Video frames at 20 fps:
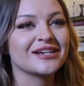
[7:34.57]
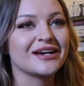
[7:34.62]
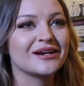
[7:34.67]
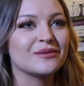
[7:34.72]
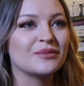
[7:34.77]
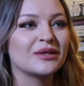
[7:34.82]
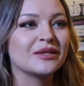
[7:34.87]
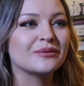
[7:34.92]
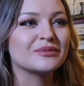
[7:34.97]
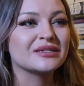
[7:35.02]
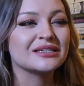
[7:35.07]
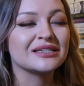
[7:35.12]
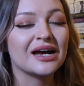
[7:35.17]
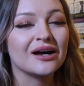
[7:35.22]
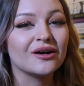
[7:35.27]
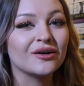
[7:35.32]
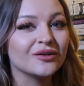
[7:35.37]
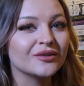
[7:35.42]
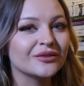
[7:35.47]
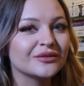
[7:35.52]
kind of be
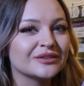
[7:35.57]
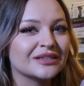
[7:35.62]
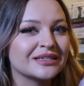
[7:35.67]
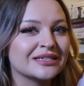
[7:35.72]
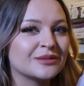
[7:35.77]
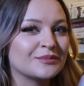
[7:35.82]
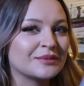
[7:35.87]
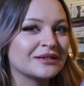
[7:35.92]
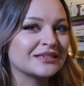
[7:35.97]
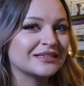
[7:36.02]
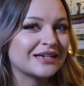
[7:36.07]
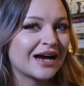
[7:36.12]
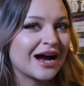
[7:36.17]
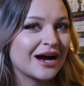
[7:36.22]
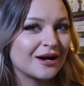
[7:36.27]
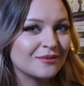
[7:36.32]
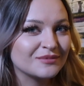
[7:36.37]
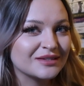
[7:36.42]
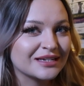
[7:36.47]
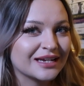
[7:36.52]
themselves and spend
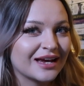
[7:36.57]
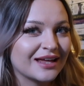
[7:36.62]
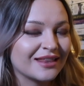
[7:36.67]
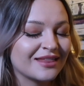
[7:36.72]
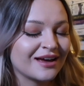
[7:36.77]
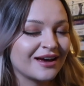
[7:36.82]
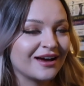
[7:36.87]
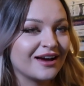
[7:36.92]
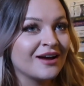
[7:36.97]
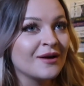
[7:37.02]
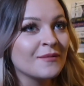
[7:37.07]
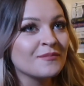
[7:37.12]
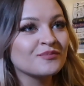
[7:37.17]
time together